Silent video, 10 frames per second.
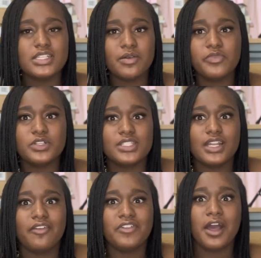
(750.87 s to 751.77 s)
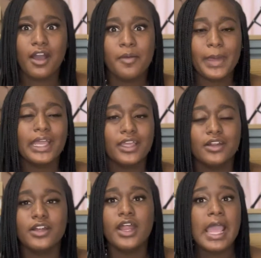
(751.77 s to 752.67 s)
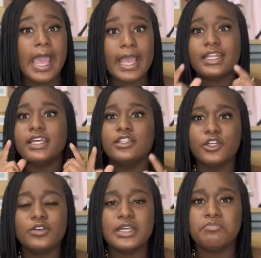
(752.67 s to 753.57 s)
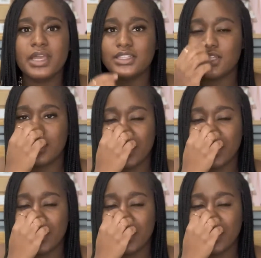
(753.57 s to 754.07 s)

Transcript: and them folks said they finna come back in here, and they literally meant that.